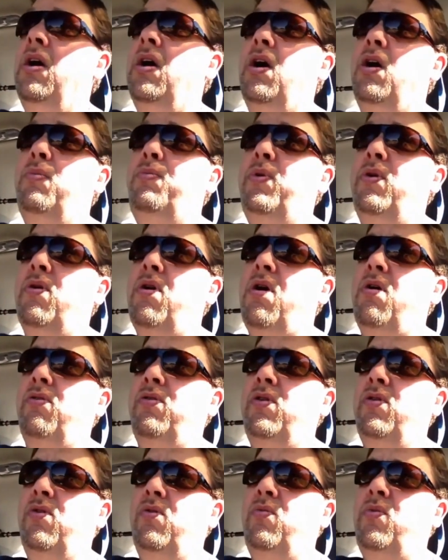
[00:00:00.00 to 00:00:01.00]
hope you're all
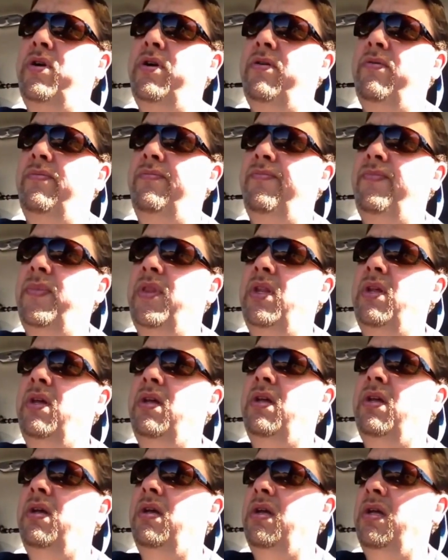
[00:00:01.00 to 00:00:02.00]
doing well.
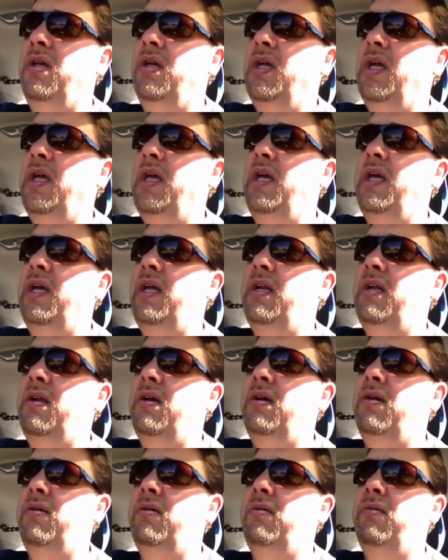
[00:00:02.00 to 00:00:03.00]

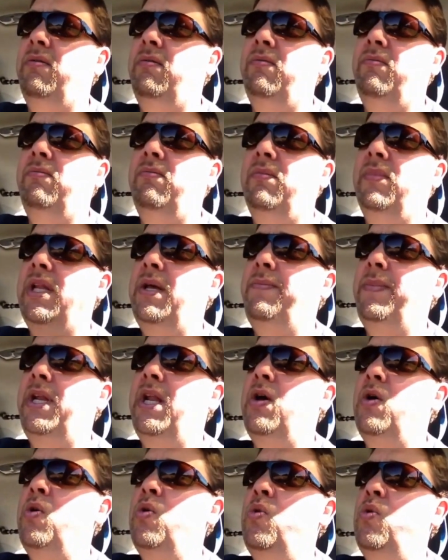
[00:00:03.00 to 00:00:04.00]
And let me
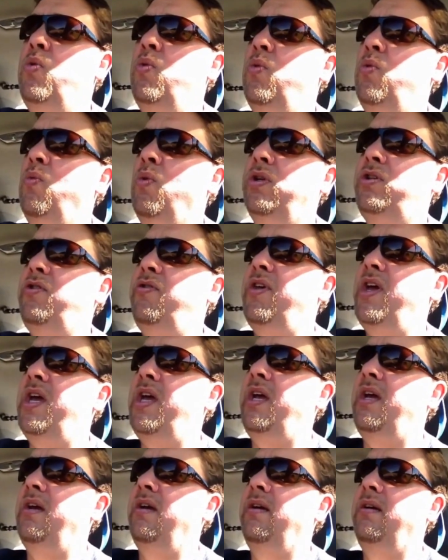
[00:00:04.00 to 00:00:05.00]
know what you
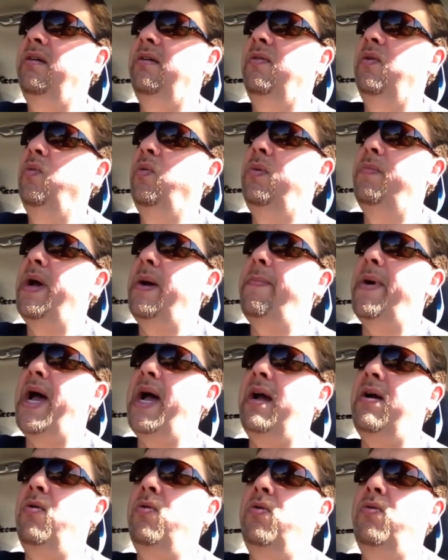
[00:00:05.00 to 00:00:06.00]
think. We're
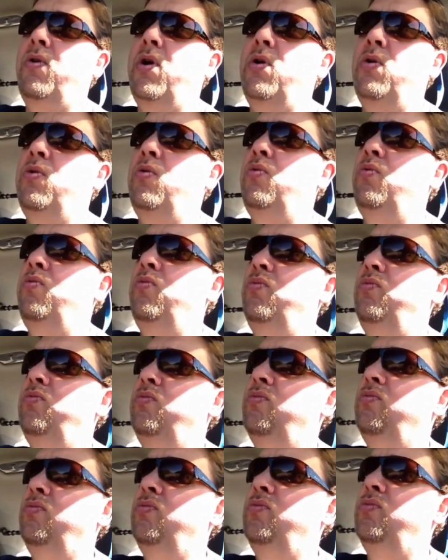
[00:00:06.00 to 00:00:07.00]
back on the road,
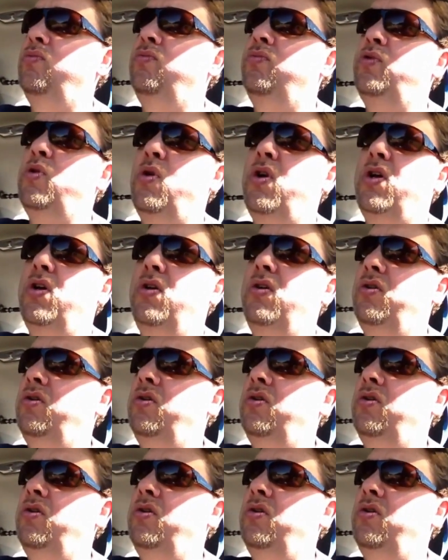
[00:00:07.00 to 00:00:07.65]
sort of.